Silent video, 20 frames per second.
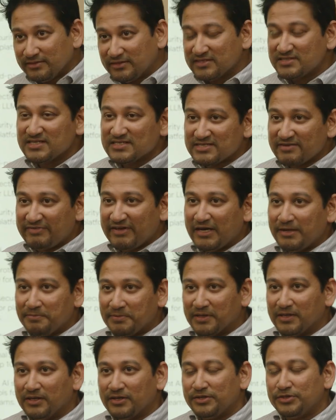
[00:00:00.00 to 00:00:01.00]
This is
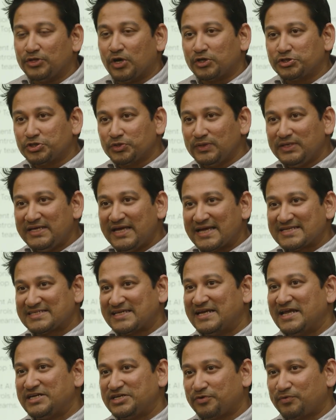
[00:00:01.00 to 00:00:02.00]
available not only as
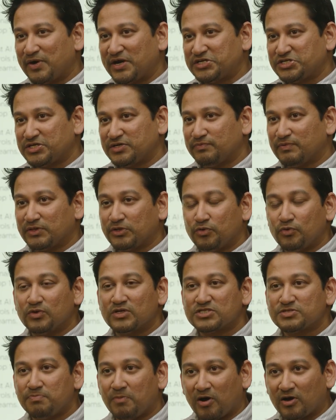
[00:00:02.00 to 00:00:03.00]
an integration with
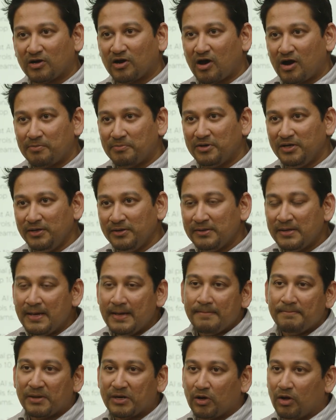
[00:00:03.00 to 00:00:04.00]
Google's Model Armor,
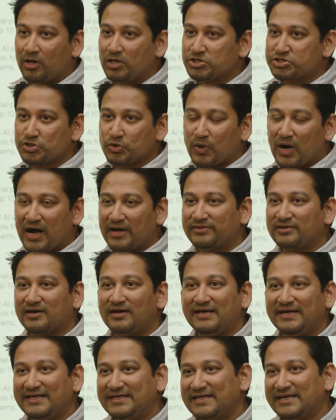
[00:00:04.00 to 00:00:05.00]
but also other
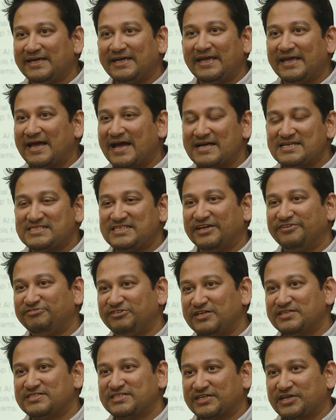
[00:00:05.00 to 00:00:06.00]
leading AI
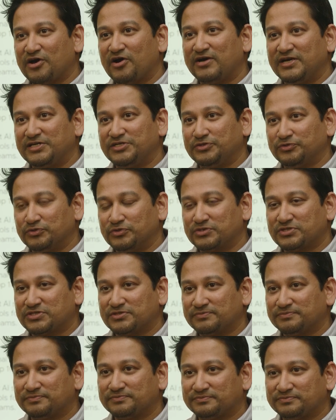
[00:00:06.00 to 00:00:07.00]
safety and security
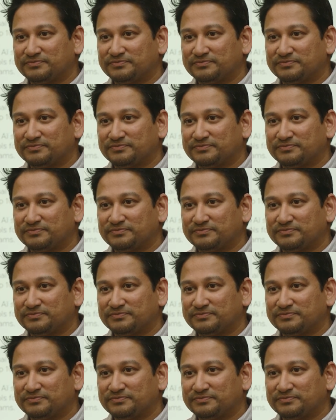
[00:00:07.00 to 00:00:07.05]
tools.